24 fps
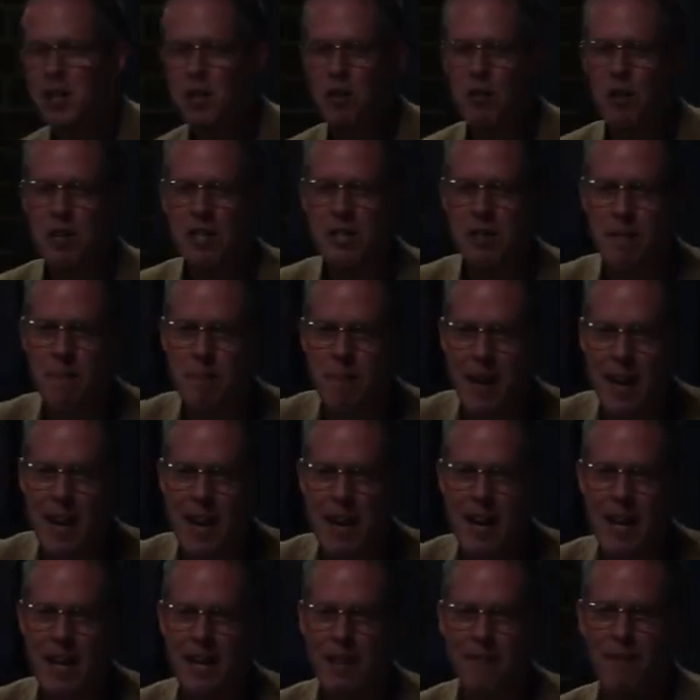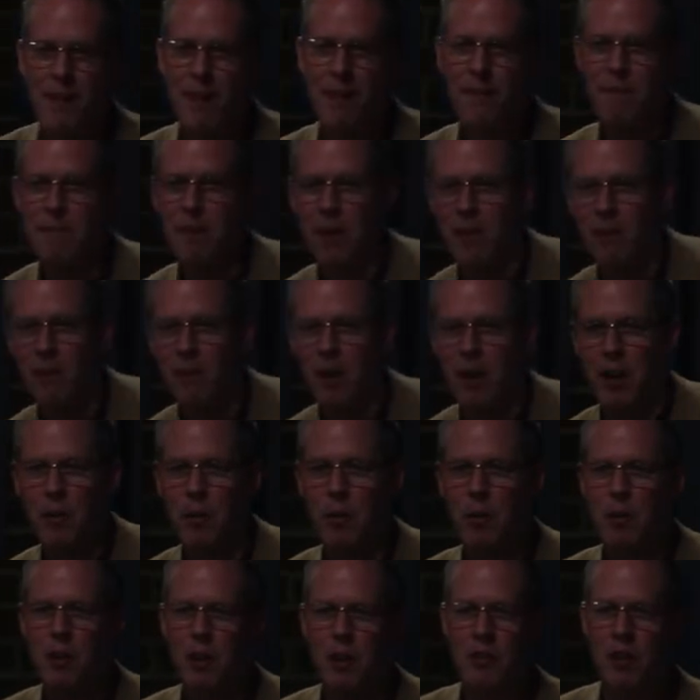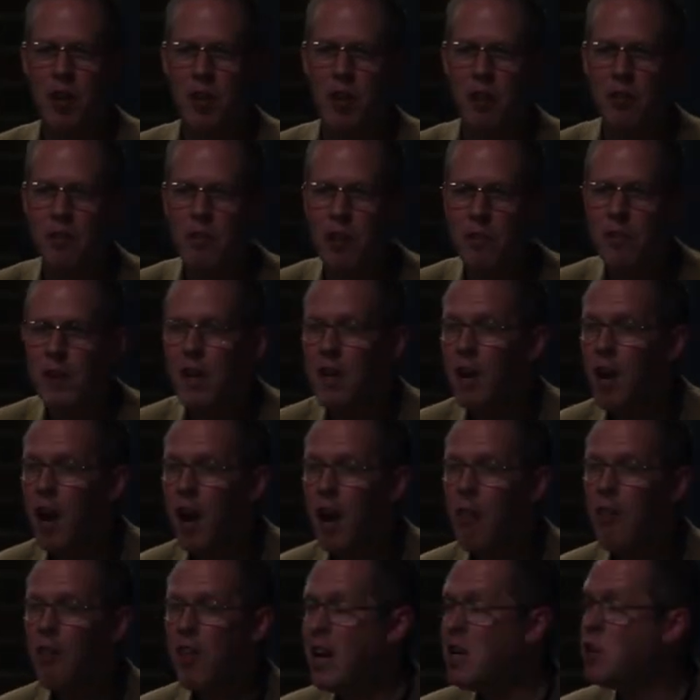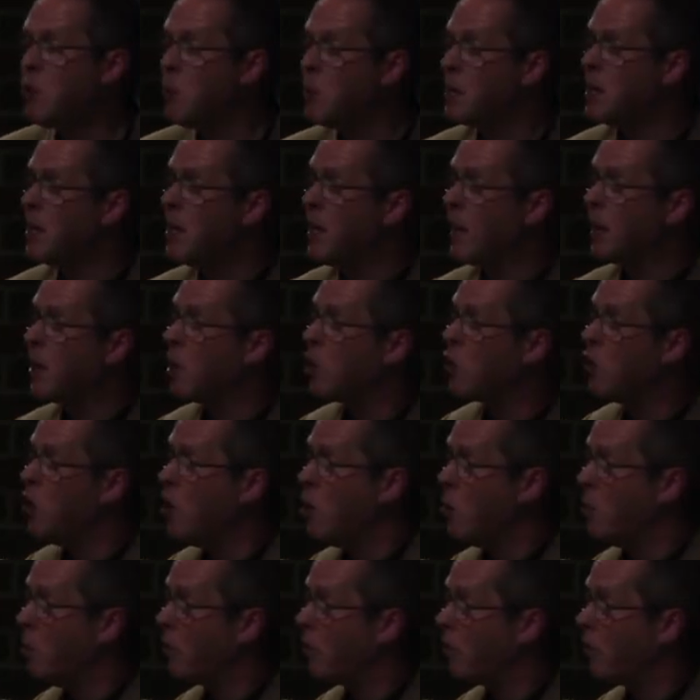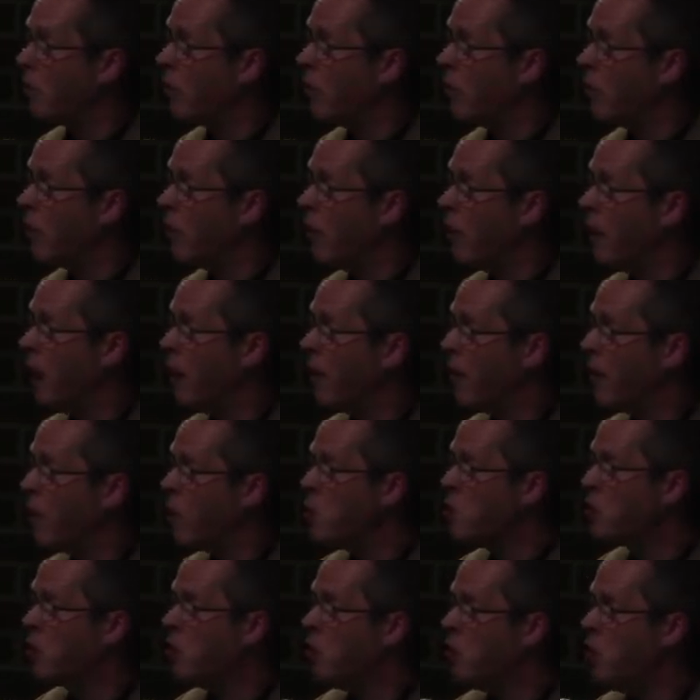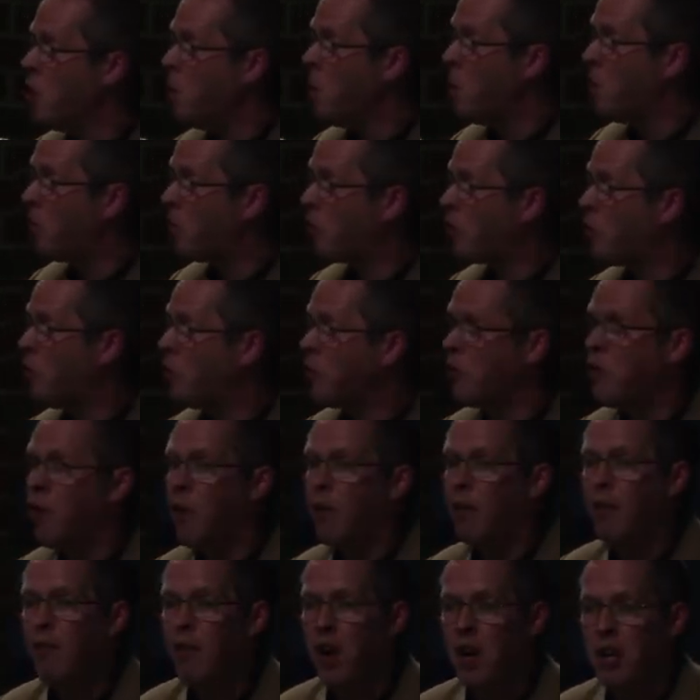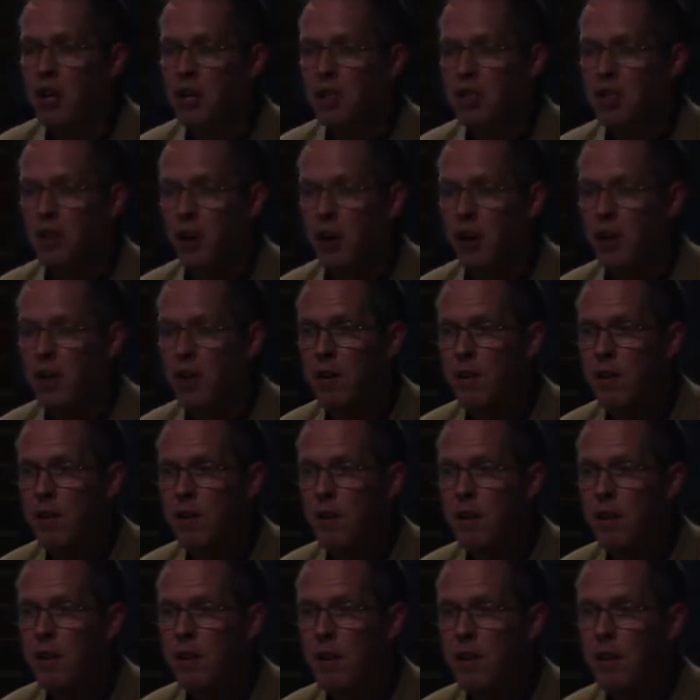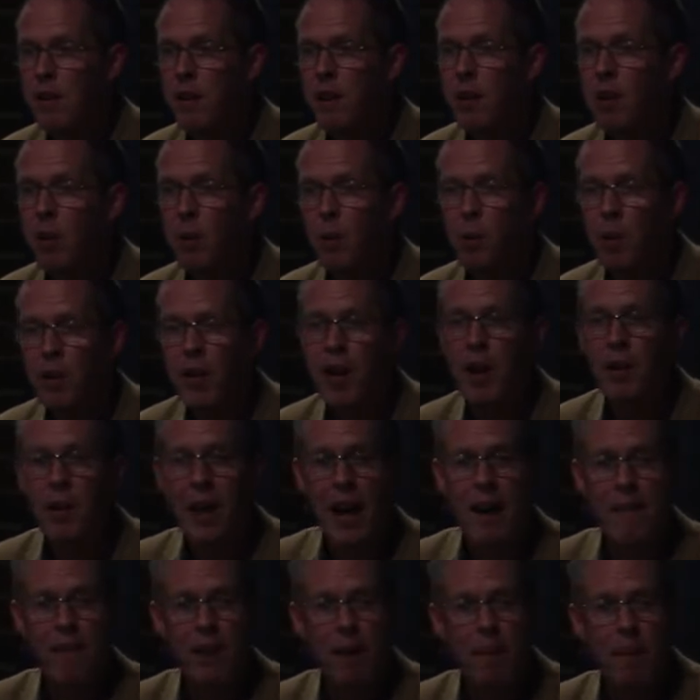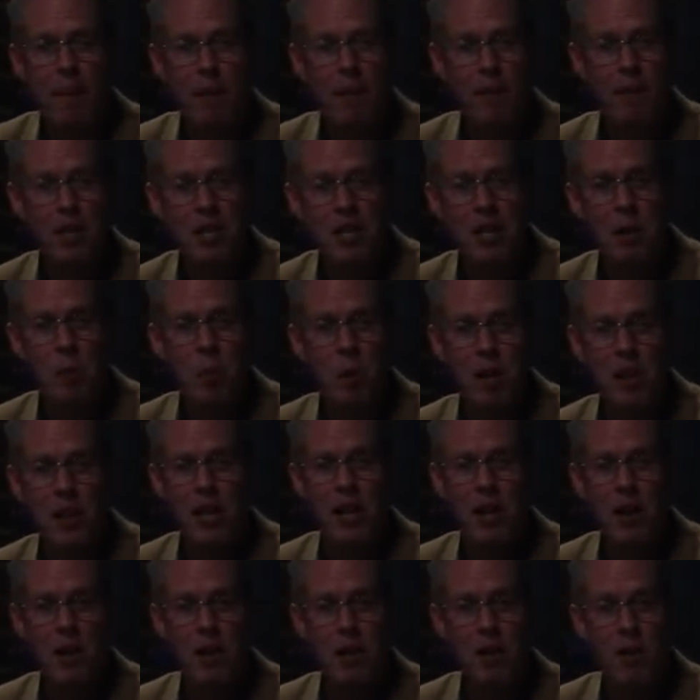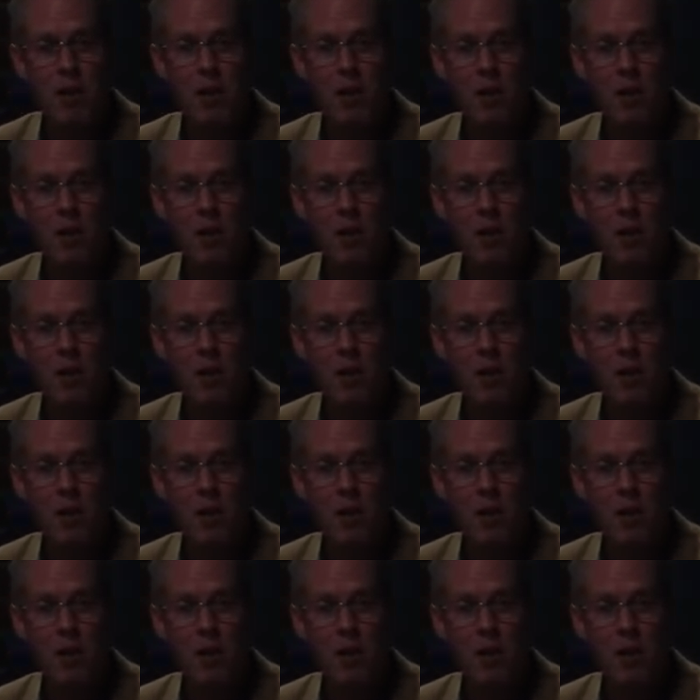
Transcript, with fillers: Theresa May and, and, and, and all this kind of stuff. And they do it in little groups. And those groups could not function without having privacy within